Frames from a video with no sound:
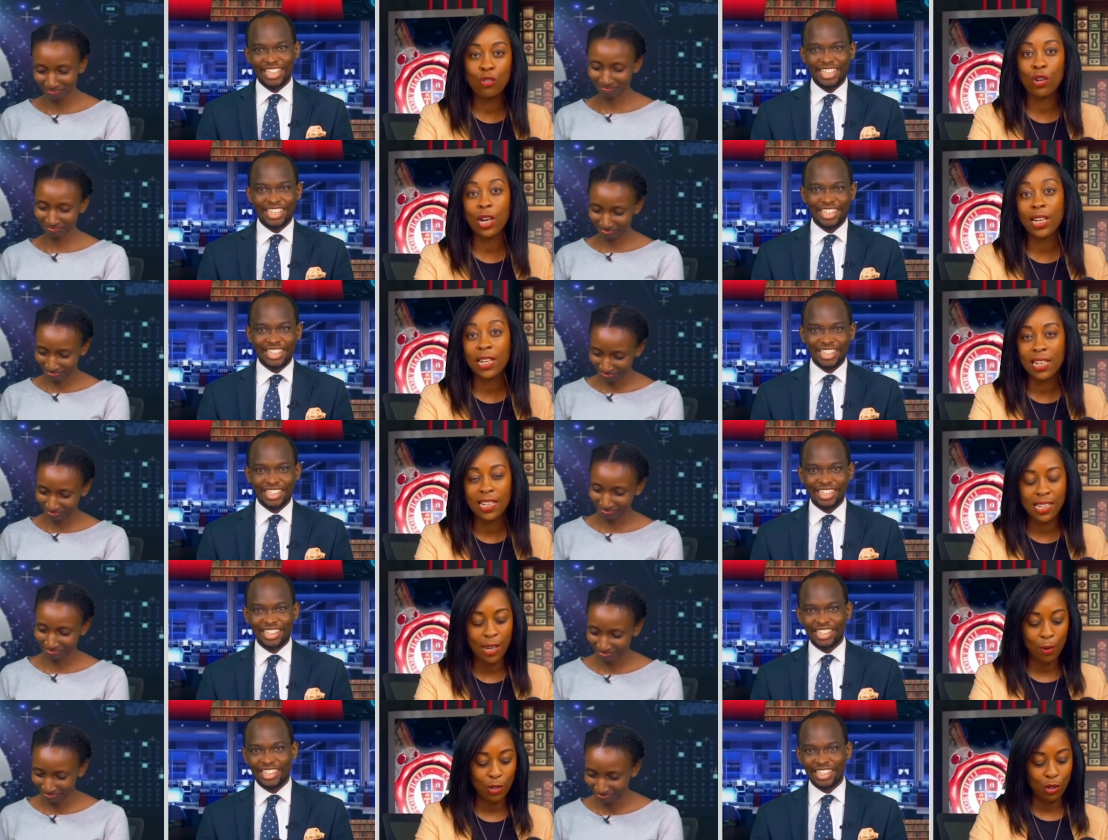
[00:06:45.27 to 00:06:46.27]
Speaker 1: you join in
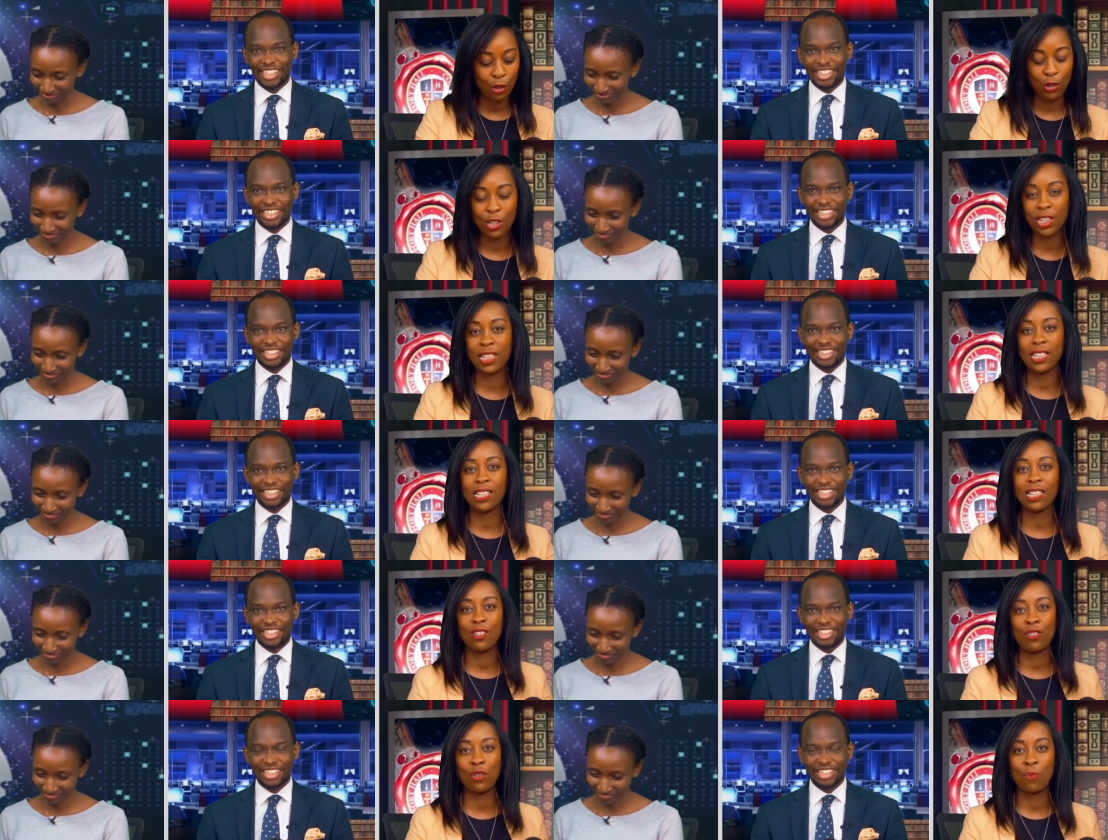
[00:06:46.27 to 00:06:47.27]
and say what your
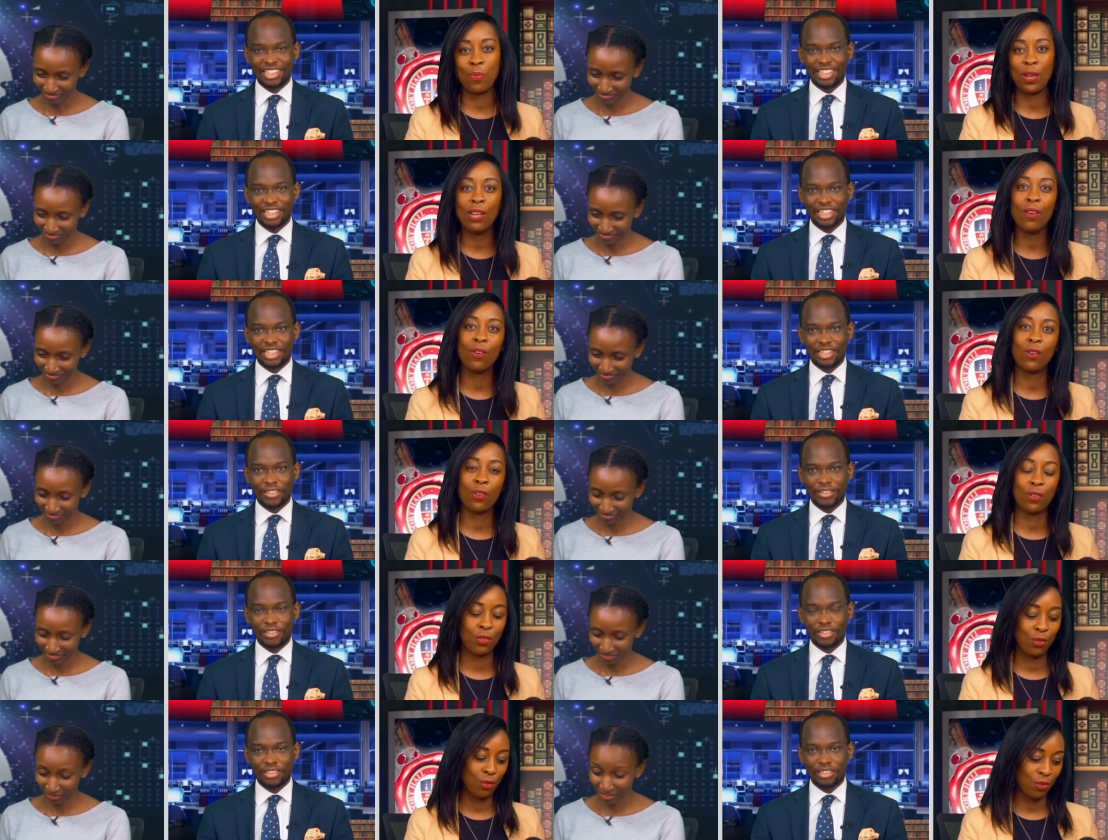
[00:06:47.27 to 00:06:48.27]
goodies should be,
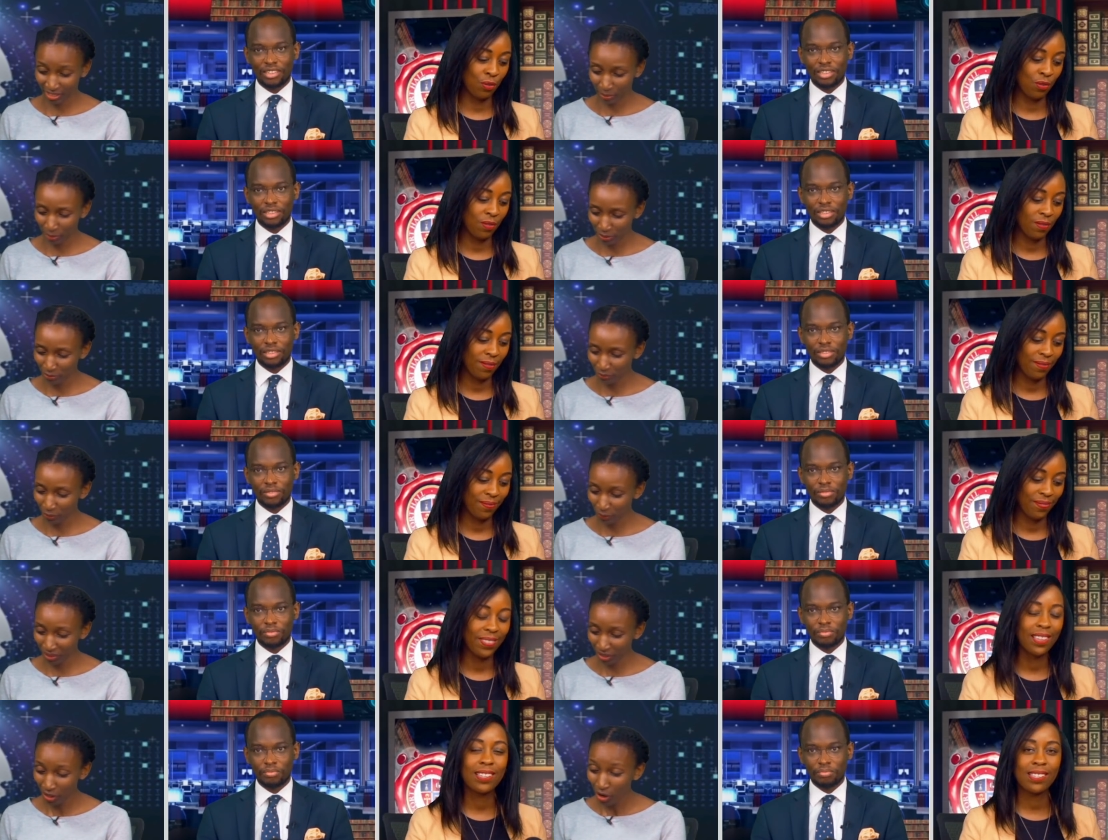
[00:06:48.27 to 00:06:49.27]
or you step out of
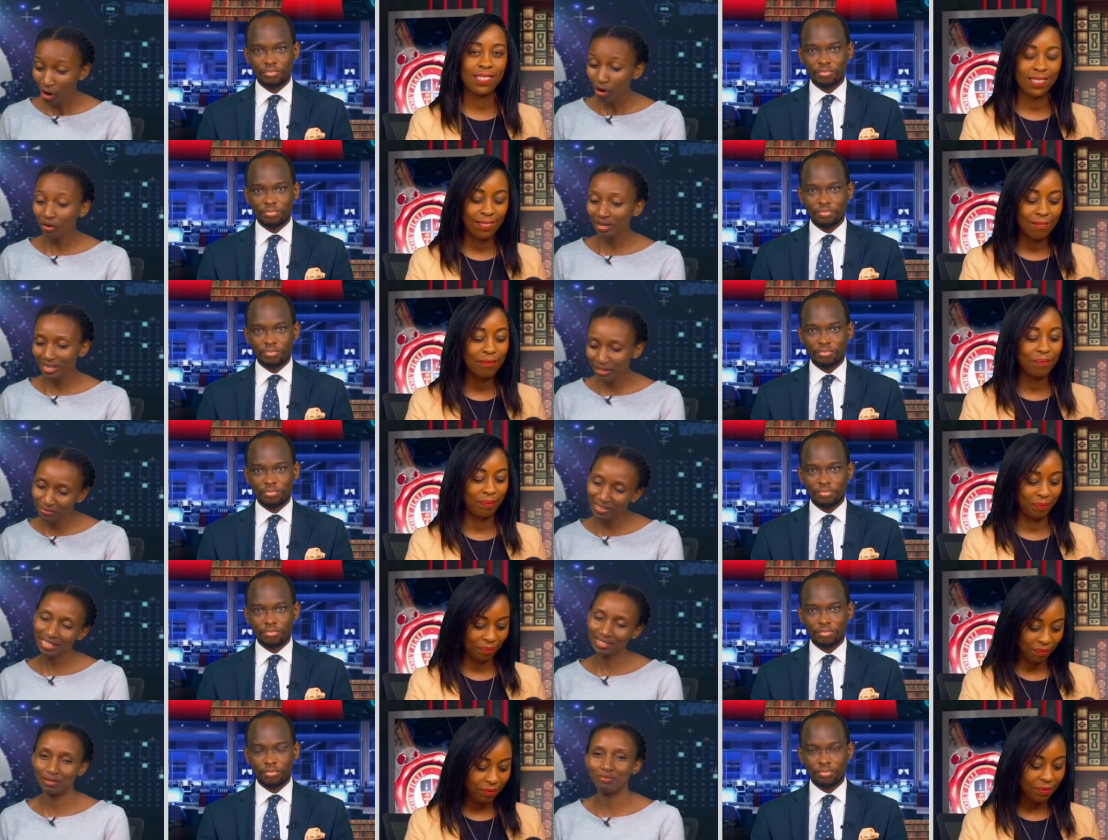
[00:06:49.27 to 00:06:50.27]
the way, or lay
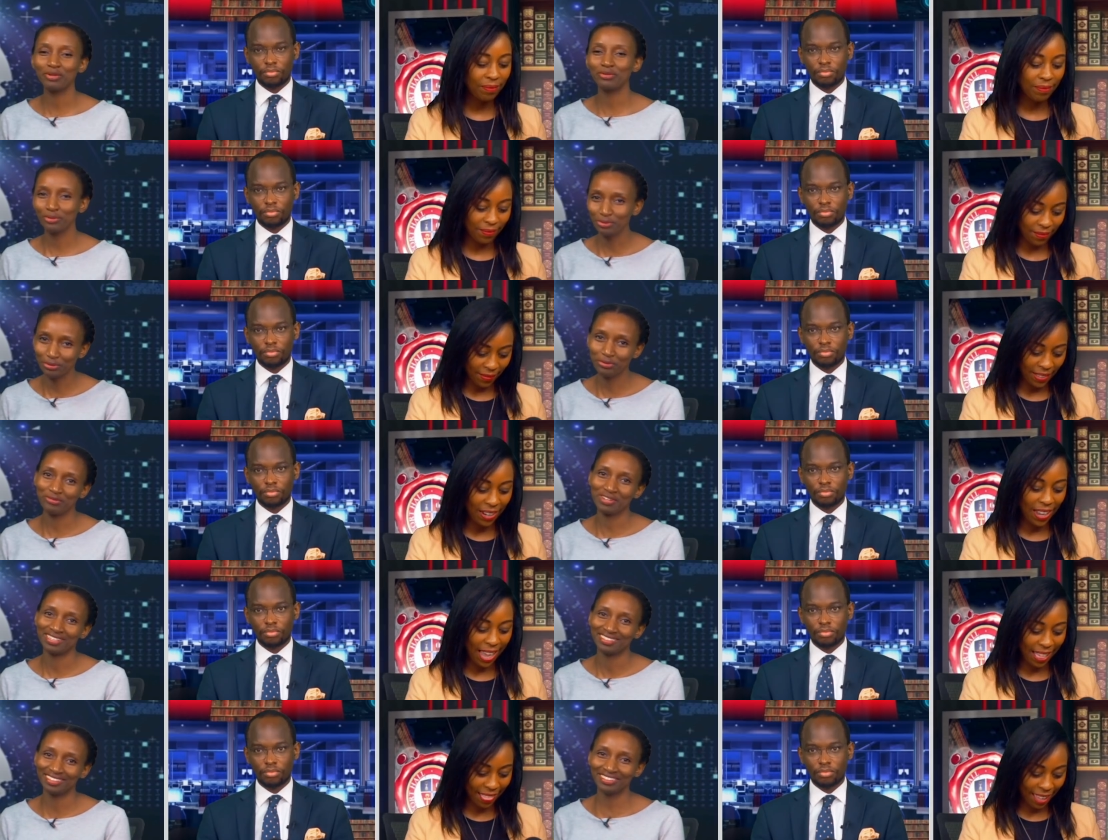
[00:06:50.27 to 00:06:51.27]
Speaker 2: flat and be rolled
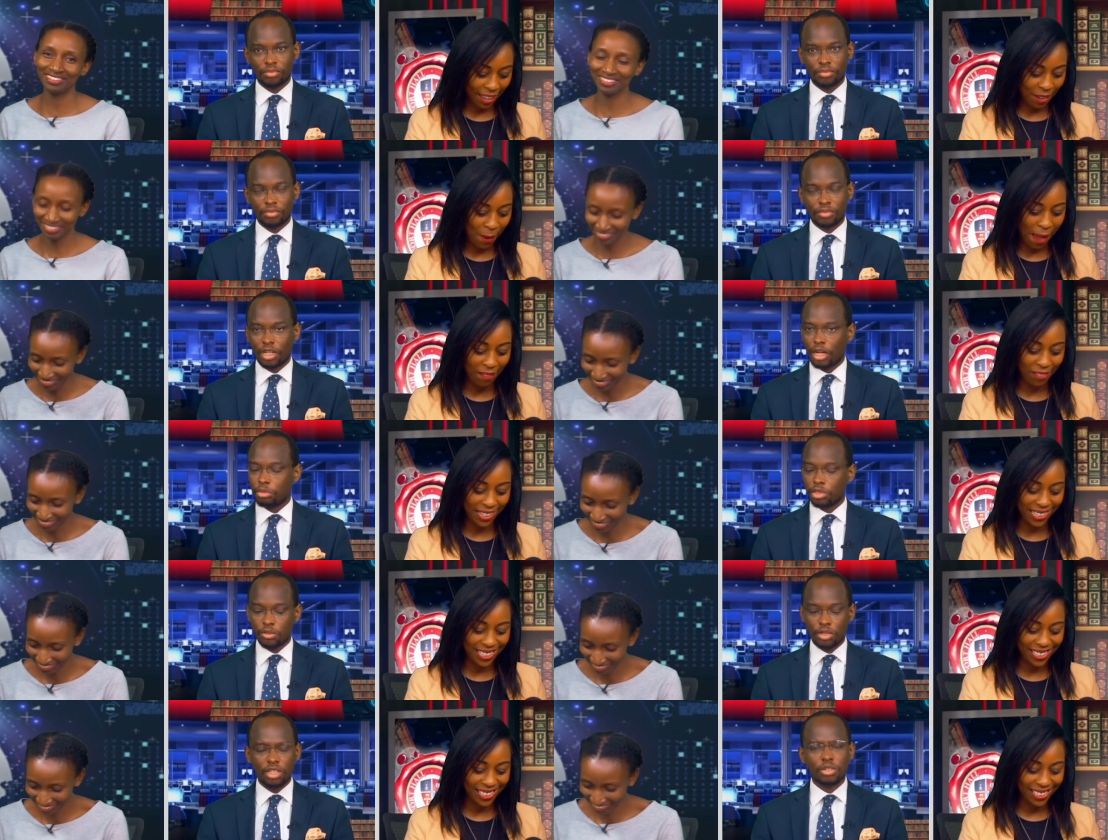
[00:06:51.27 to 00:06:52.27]
over. There
Speaker 3: you have Absolutely. it.
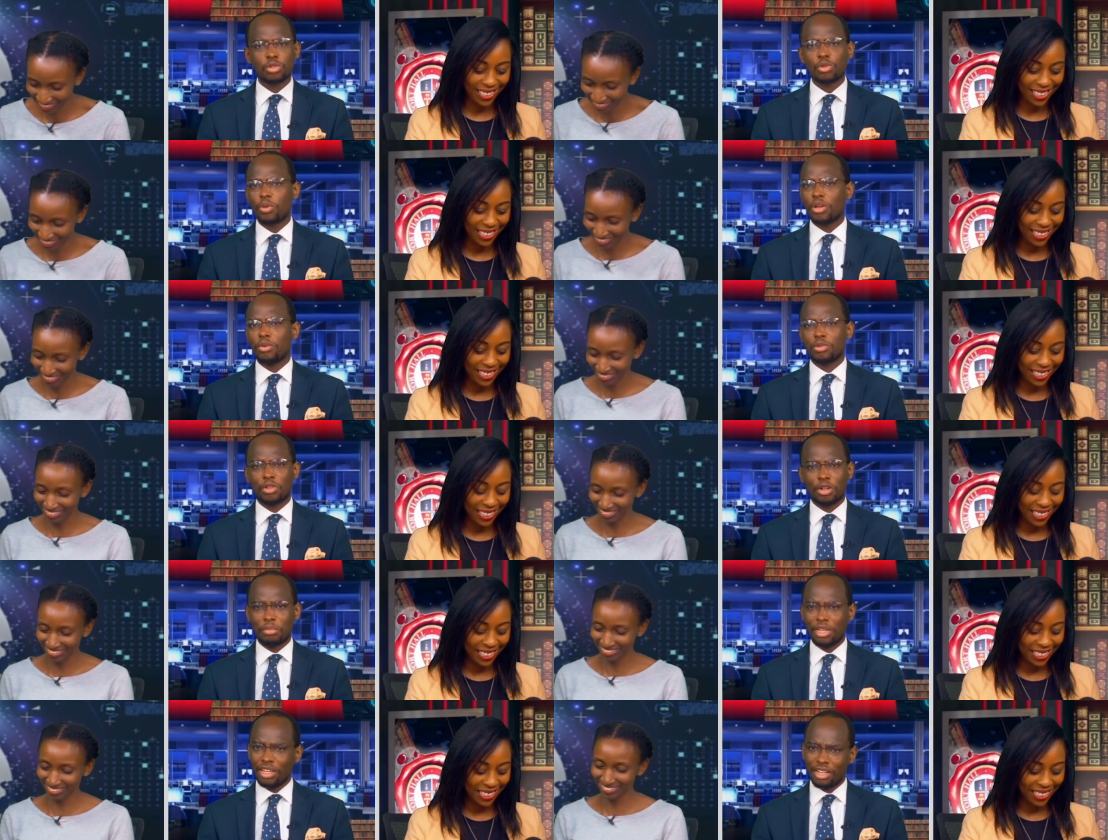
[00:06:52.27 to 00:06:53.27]
Absolutely. And there's no way he was
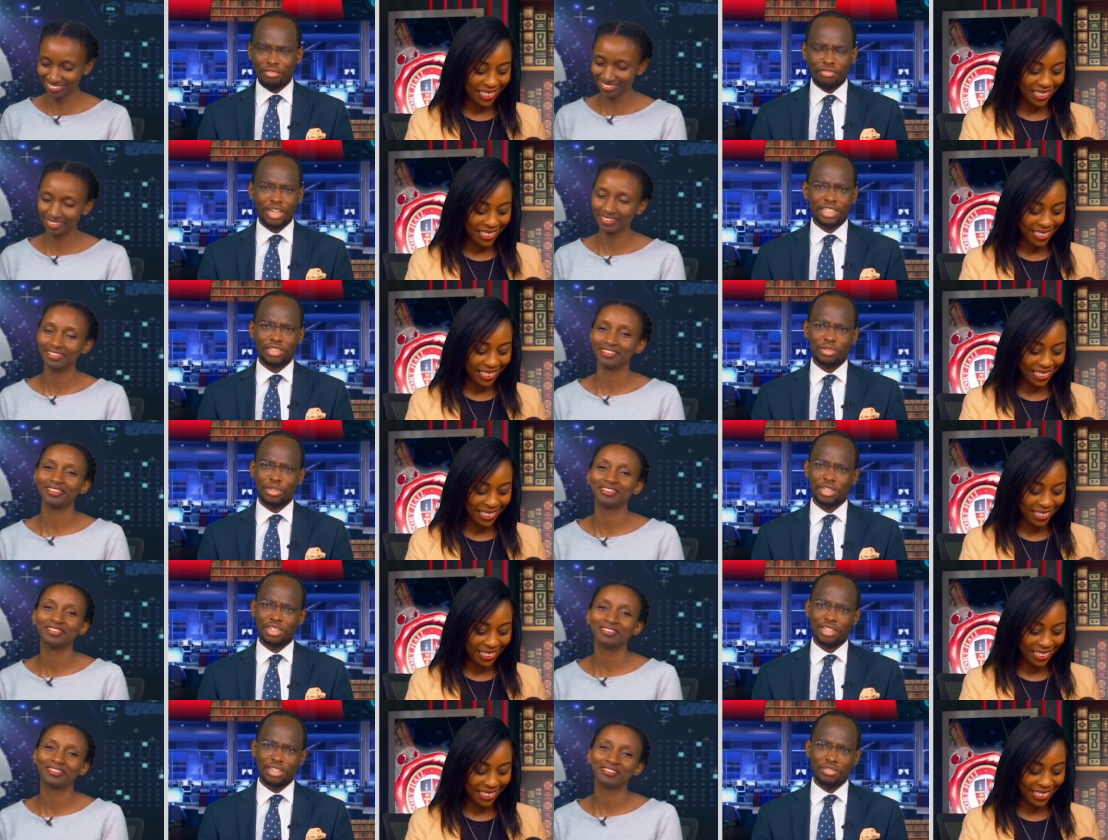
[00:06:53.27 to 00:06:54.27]
going to be invited to
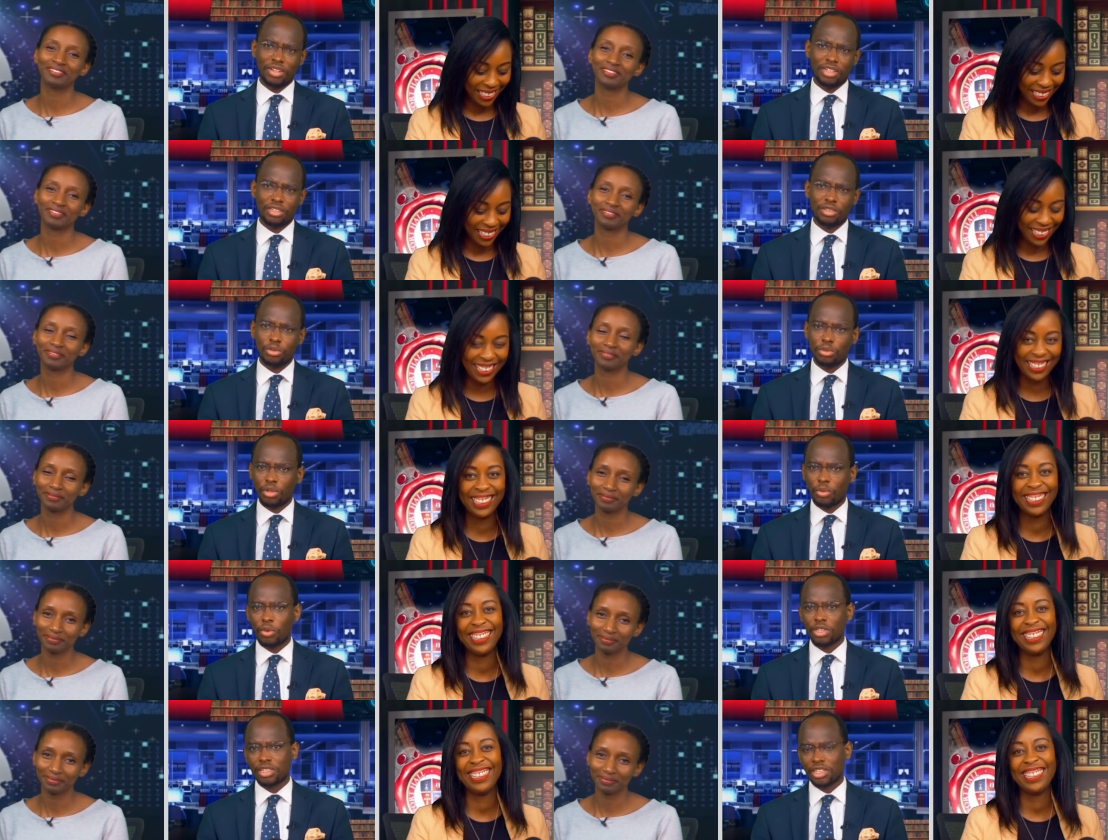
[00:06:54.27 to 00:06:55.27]
yesterday's event to